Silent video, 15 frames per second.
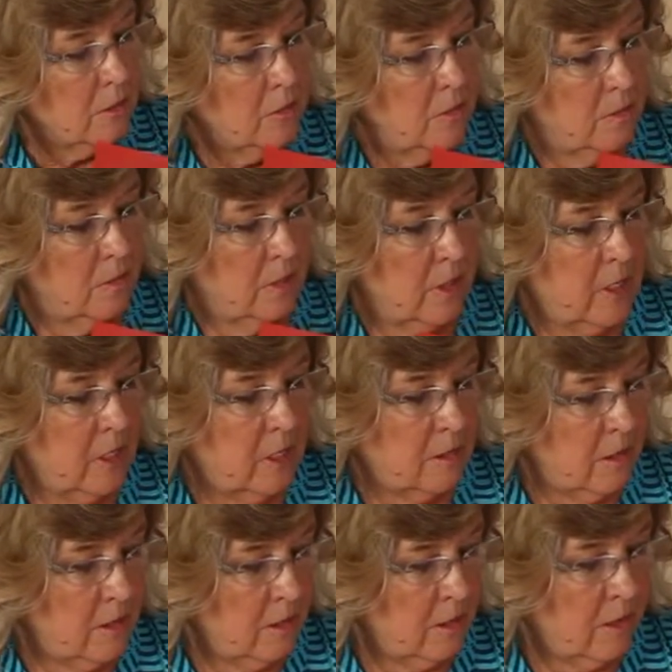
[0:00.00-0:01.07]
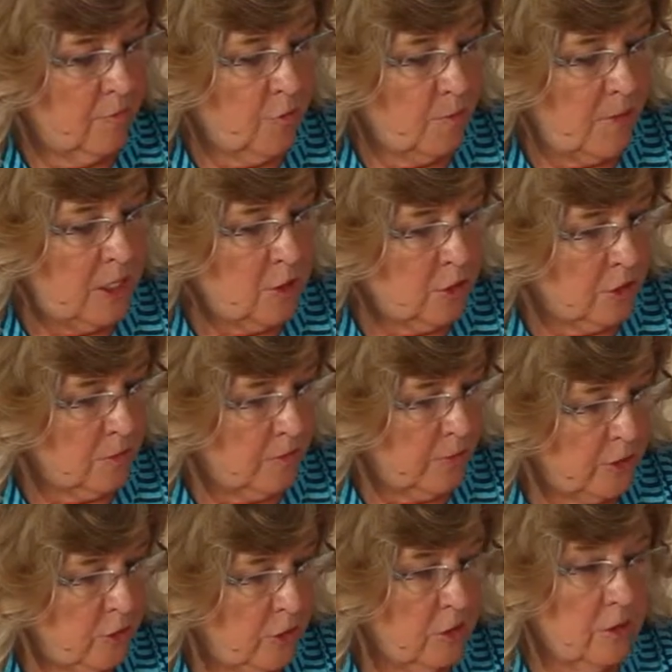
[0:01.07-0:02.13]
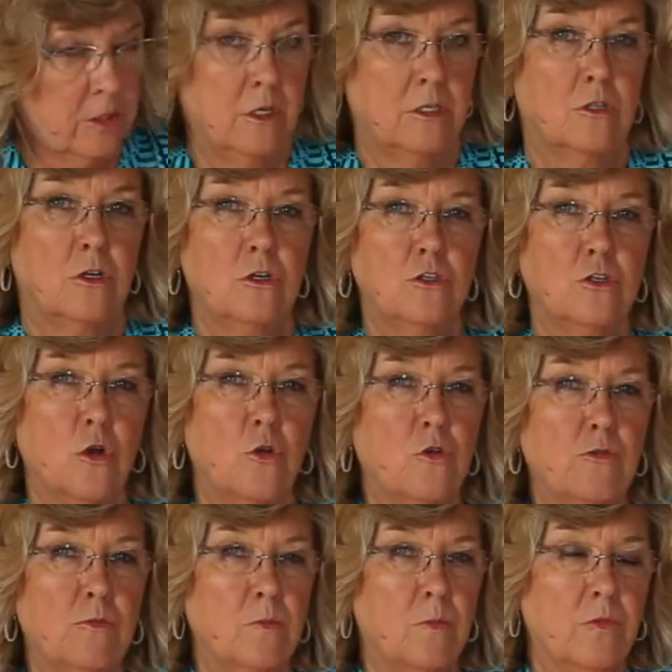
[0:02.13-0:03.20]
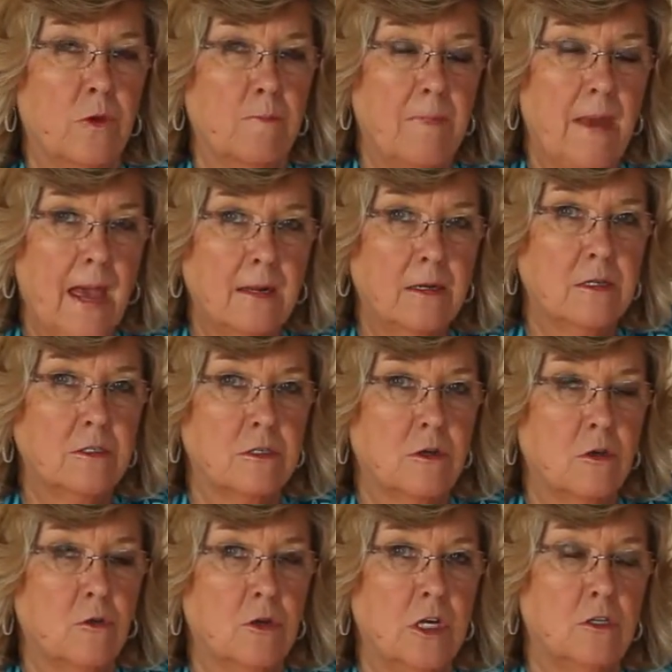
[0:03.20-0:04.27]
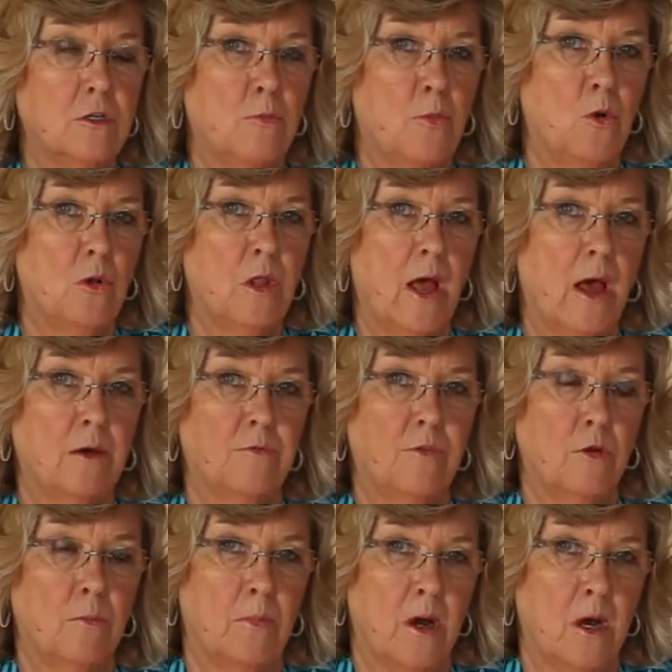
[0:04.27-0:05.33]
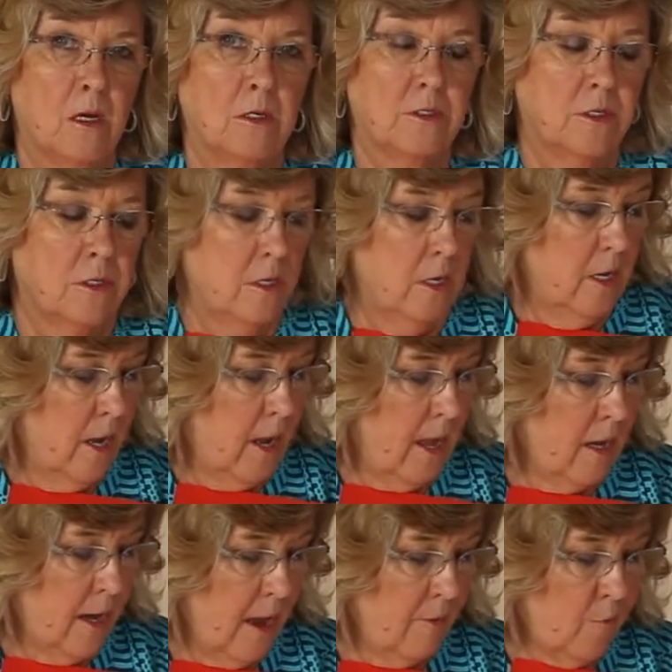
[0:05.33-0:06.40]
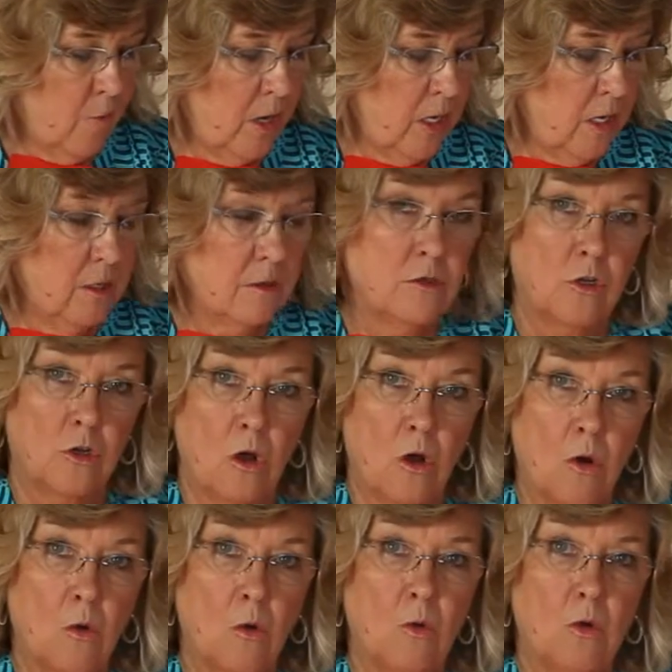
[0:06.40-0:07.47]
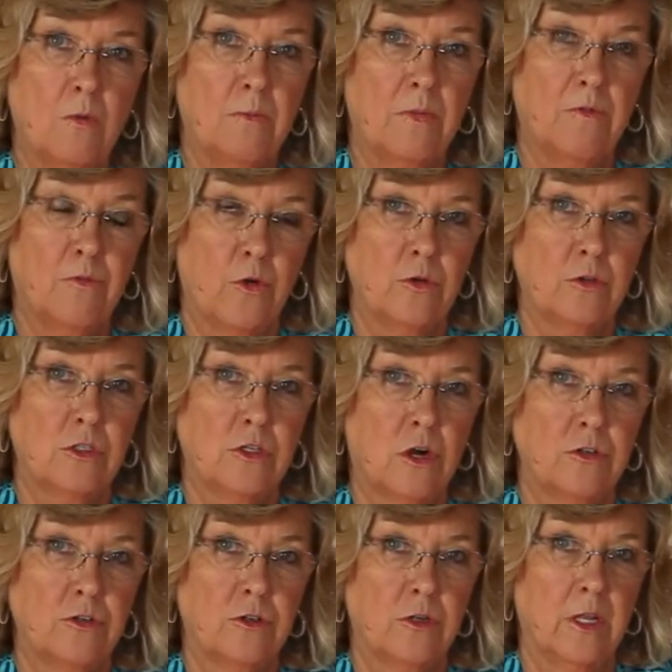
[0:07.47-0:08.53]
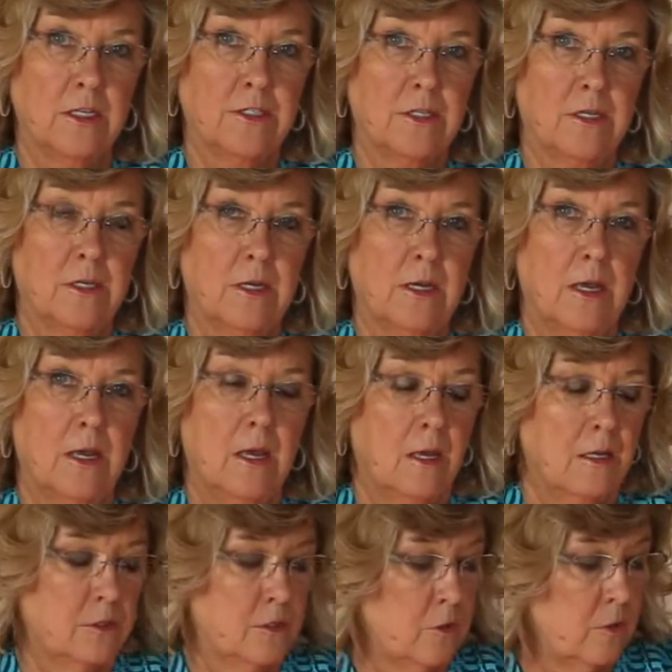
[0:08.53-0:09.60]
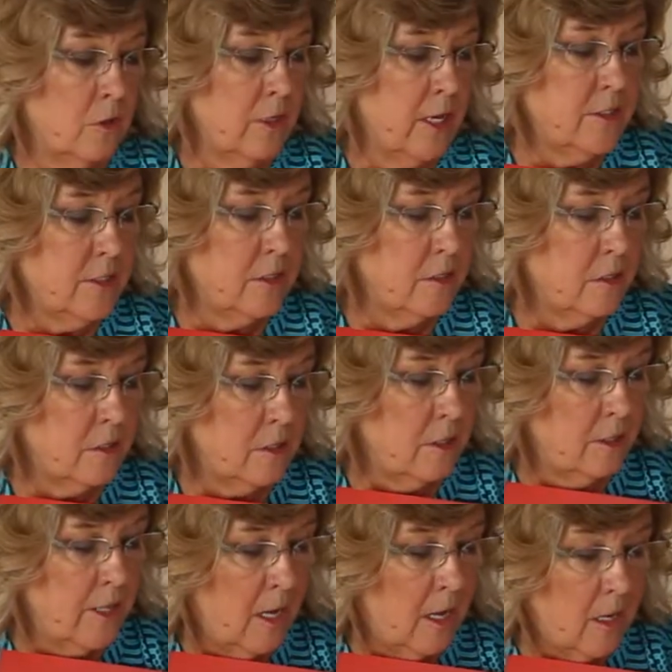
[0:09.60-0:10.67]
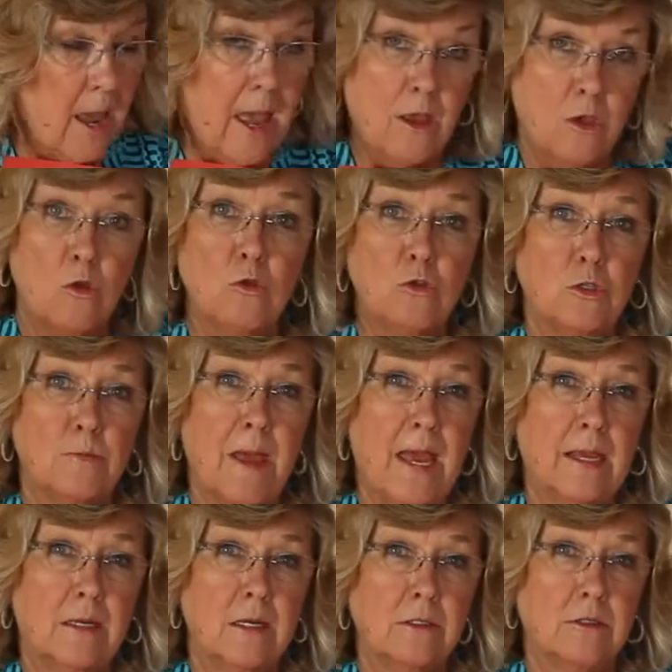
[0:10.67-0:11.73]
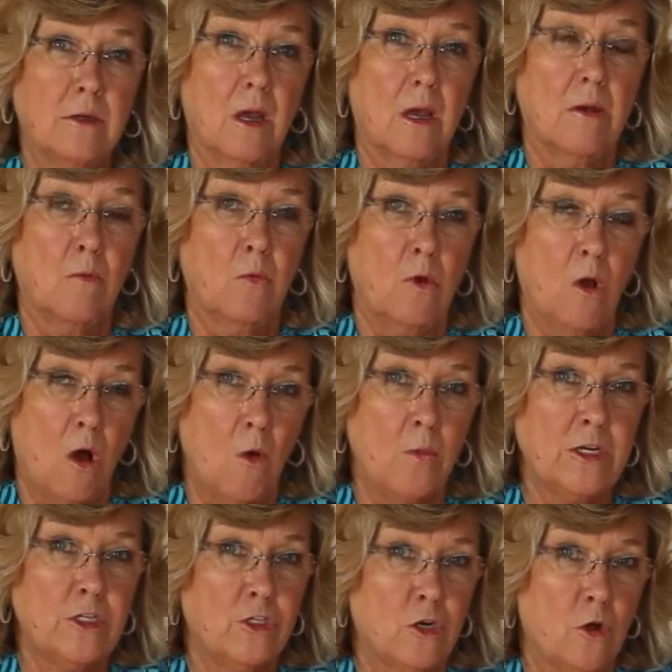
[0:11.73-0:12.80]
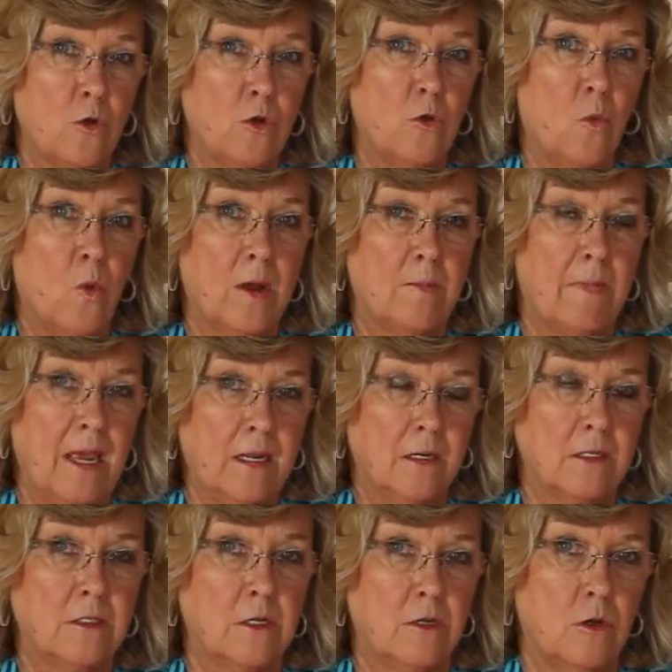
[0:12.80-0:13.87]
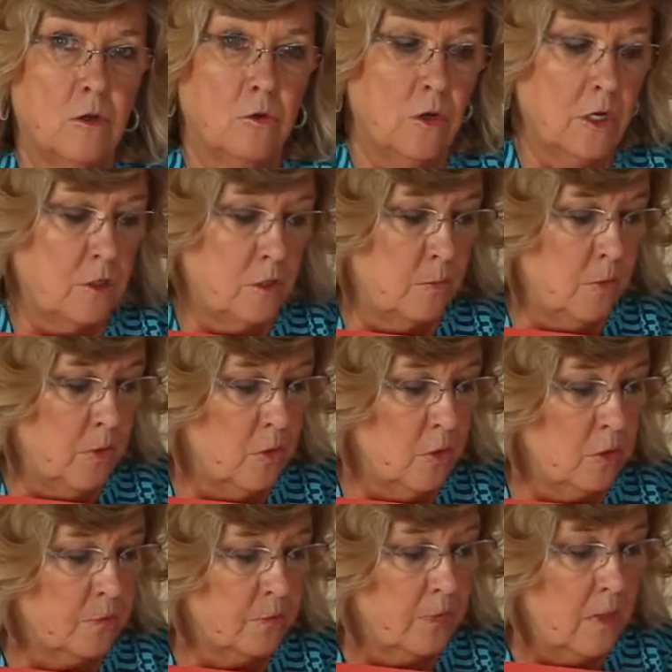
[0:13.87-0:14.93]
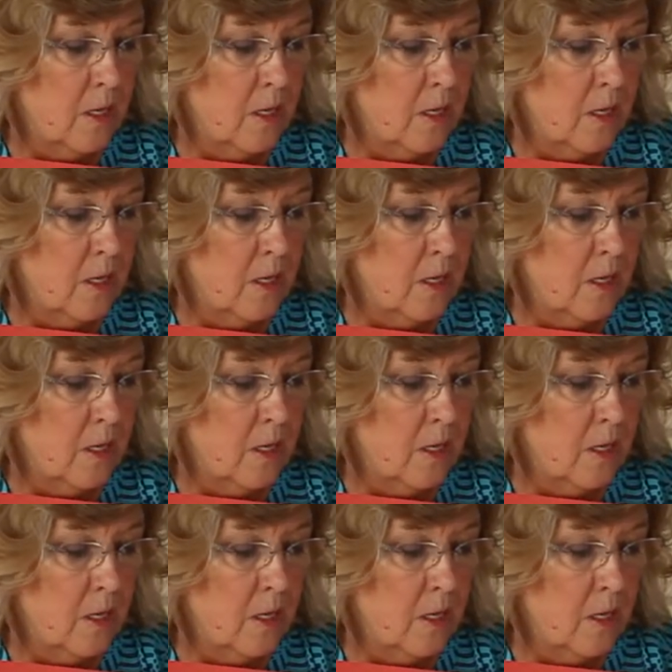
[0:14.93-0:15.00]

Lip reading: only the information, but it's going to show you the magnets that you need to pull out of your box and have ready to go before you start your lesson. So the lessons that use magnets will always show you what magnets that you need to pull.